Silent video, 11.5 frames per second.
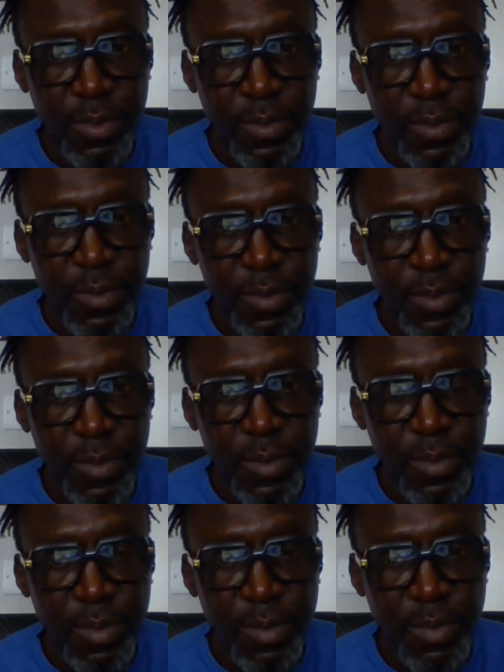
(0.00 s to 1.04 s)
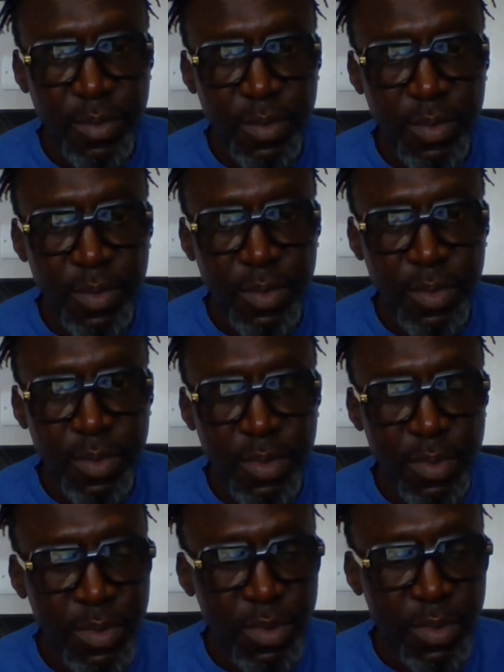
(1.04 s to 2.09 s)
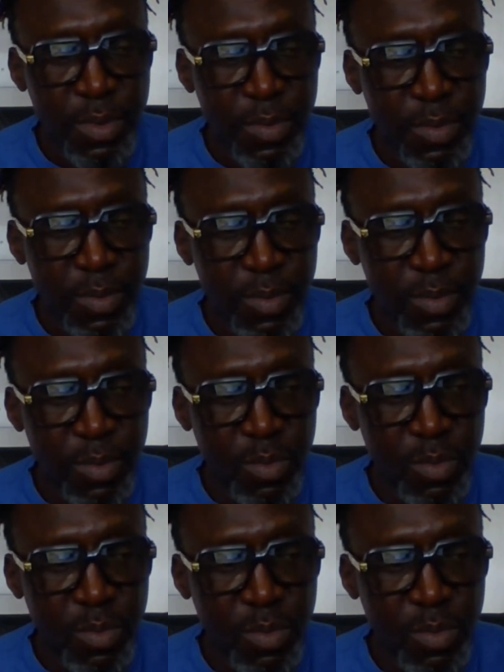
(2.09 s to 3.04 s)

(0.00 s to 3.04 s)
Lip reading: The person shown says nothing.